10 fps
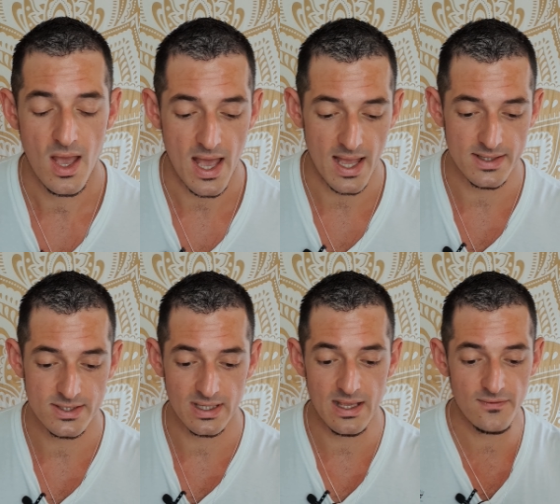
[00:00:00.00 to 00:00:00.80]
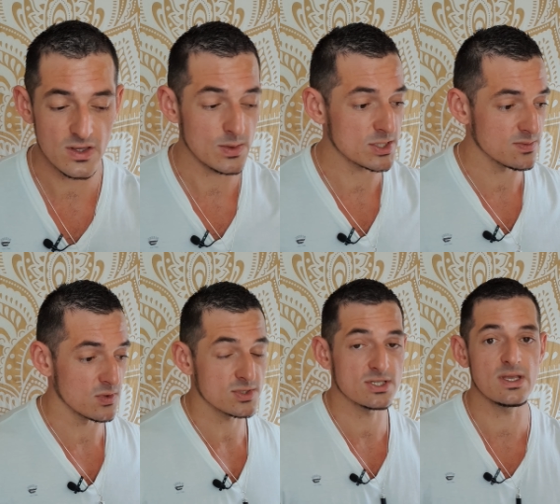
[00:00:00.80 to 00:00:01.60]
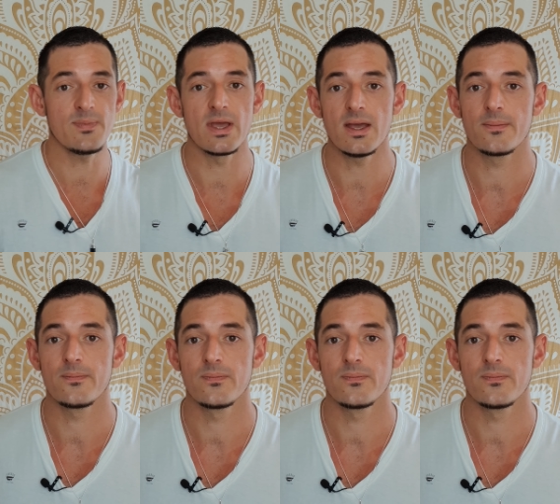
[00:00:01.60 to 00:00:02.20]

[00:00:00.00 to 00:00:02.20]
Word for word: And to give you a small snippet